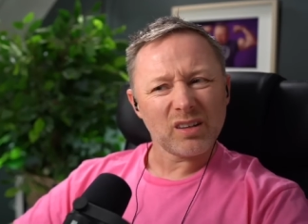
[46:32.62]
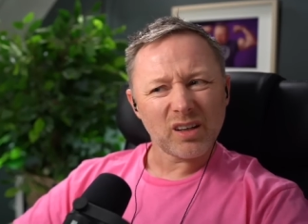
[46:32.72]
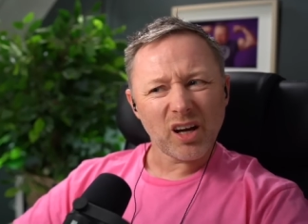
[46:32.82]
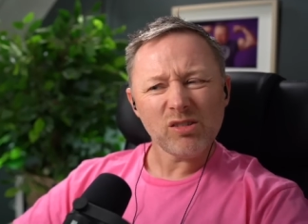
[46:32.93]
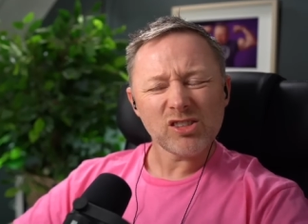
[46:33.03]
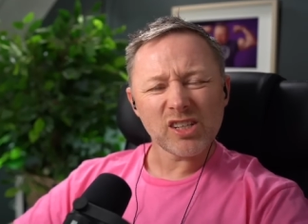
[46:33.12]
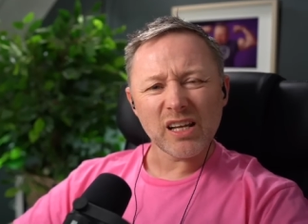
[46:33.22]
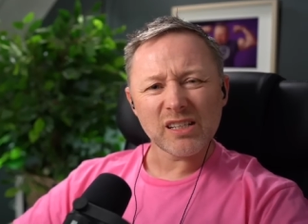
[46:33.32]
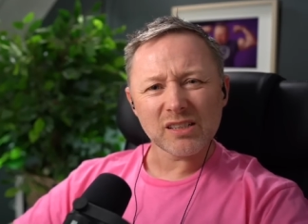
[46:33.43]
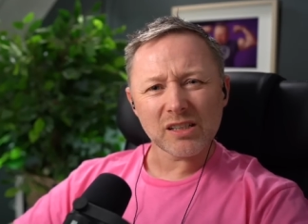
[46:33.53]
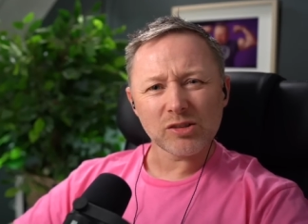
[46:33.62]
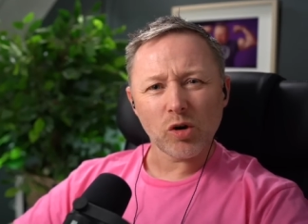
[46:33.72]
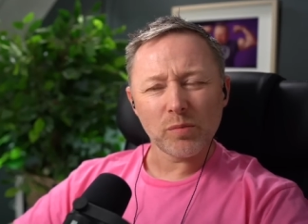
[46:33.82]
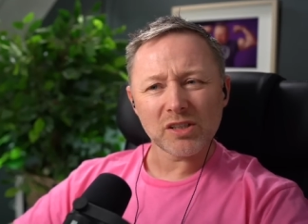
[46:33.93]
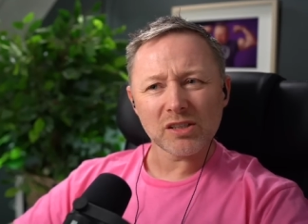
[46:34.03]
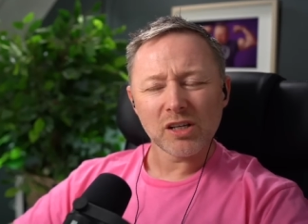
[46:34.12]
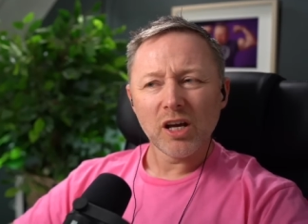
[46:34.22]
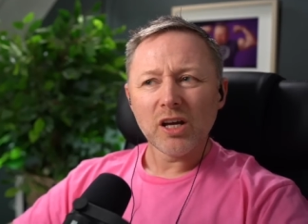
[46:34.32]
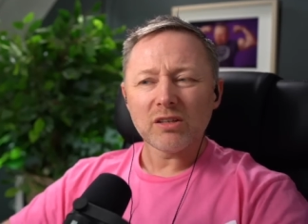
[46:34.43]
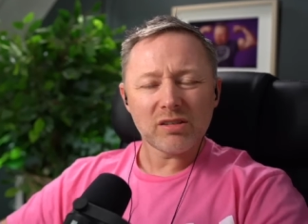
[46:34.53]
How serious is this, Tom? Is this?
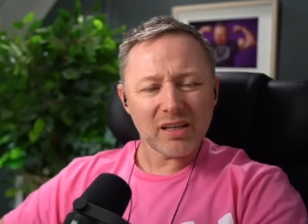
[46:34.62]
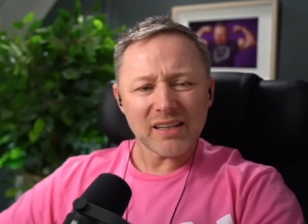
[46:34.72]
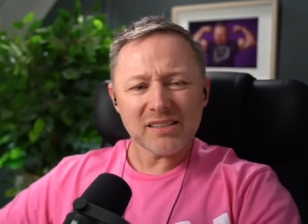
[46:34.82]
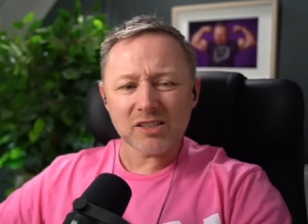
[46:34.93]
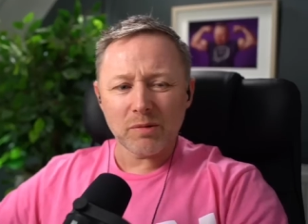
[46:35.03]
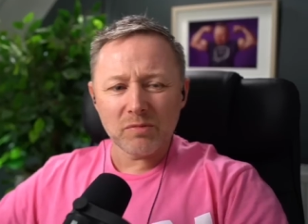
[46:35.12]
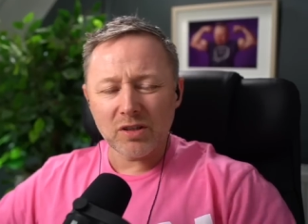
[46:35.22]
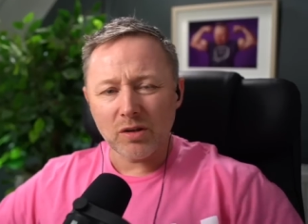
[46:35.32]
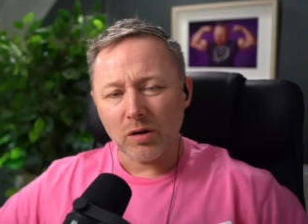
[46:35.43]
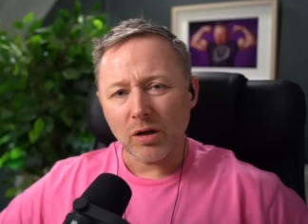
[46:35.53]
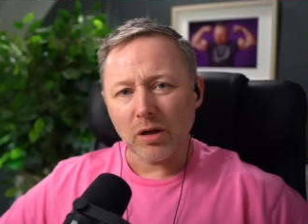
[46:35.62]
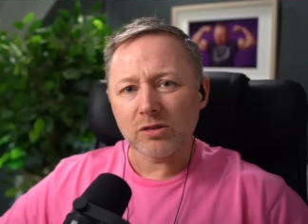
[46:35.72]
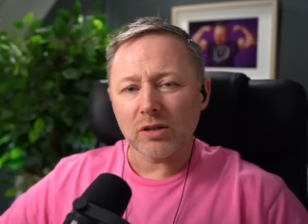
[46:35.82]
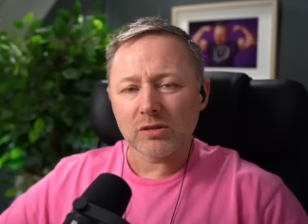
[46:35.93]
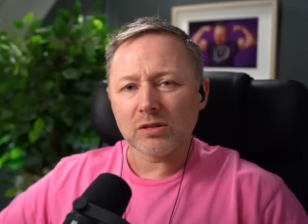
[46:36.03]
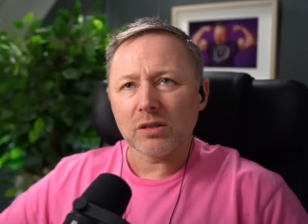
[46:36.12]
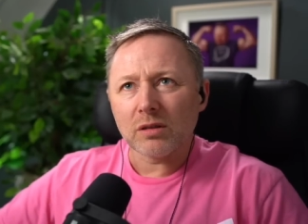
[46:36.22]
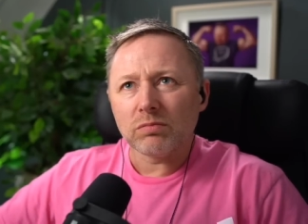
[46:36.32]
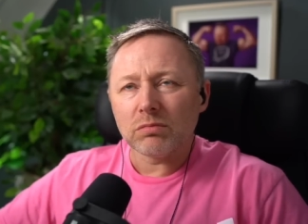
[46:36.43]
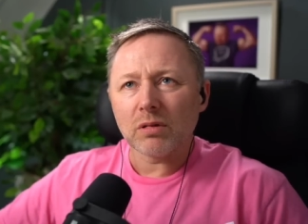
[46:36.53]
Do you think this is something that, as as
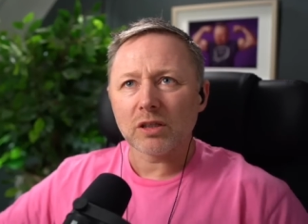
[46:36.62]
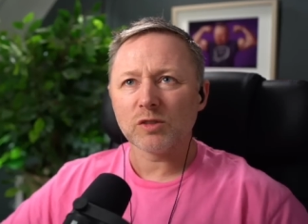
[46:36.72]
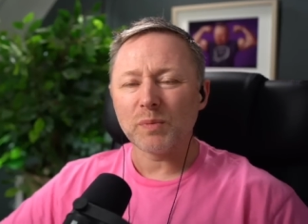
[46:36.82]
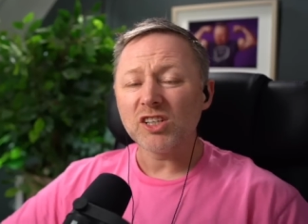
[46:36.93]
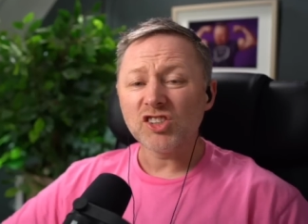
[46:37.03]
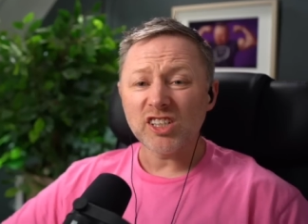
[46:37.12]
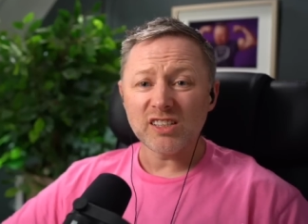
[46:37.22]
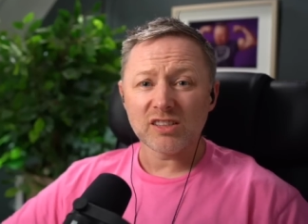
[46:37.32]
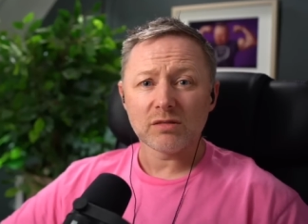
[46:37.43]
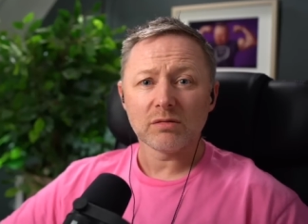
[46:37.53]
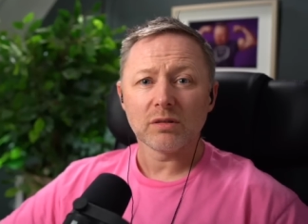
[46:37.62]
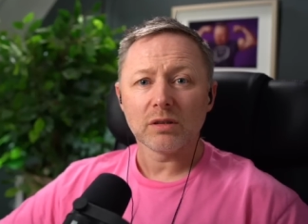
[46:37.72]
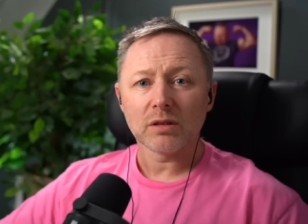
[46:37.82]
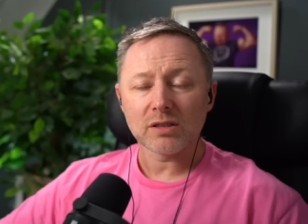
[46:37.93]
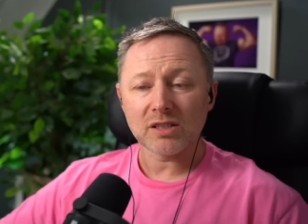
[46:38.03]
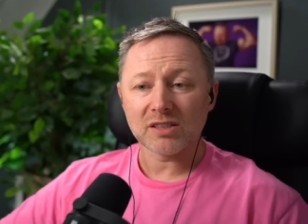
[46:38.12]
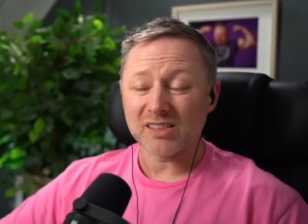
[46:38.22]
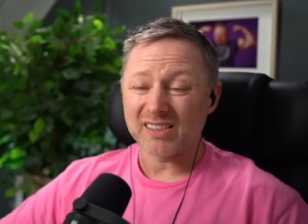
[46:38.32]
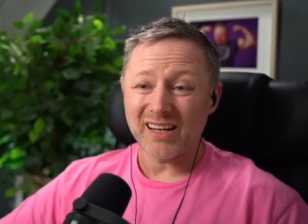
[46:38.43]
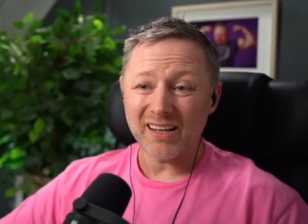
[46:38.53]
a a species, as a
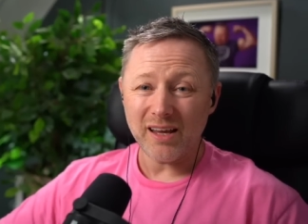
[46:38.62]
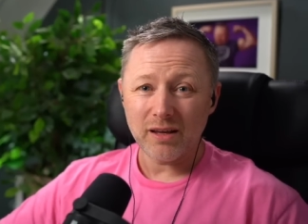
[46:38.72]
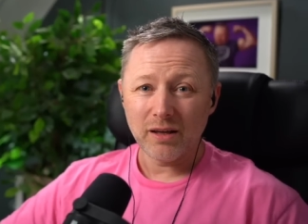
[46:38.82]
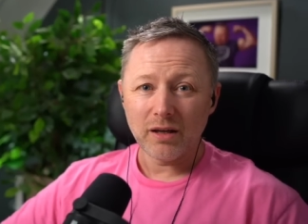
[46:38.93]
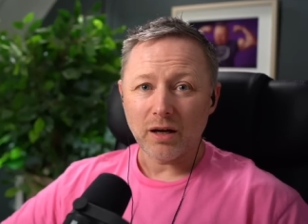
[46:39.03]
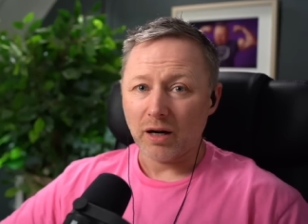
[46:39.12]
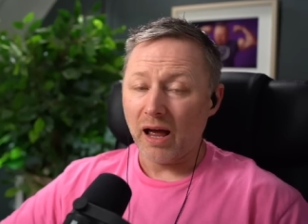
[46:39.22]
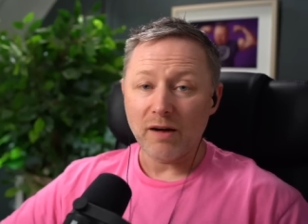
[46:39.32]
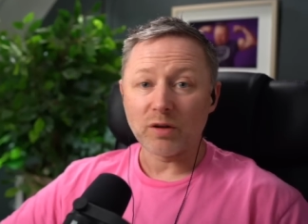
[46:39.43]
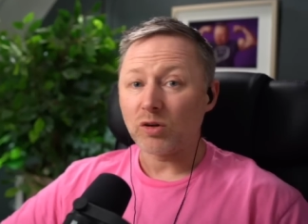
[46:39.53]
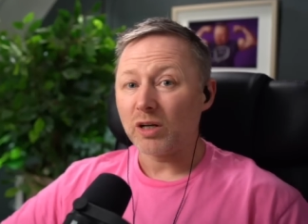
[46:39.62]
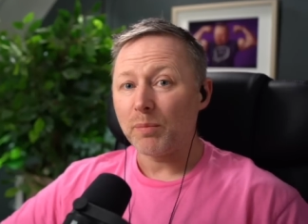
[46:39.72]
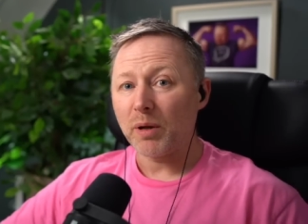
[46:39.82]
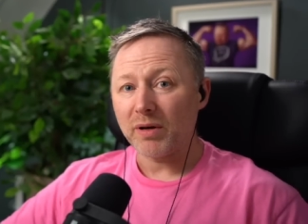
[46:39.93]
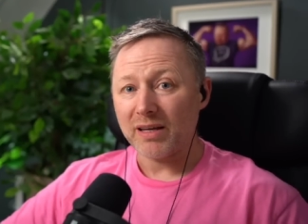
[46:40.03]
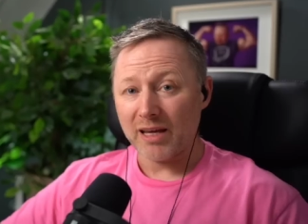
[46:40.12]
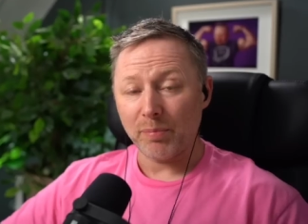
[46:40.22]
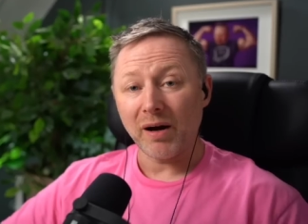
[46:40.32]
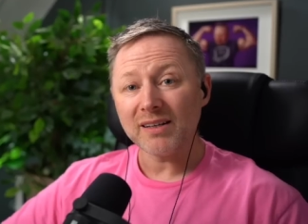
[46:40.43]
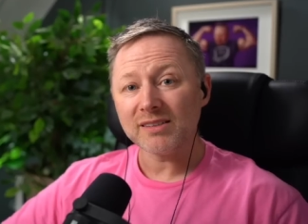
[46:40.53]
society, are ever going to be able to get
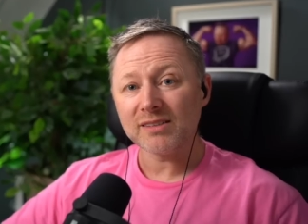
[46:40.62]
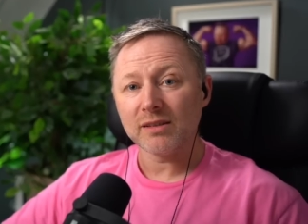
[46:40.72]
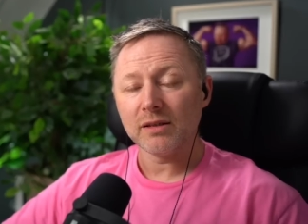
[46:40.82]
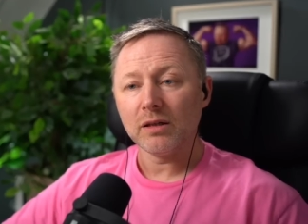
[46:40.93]
past,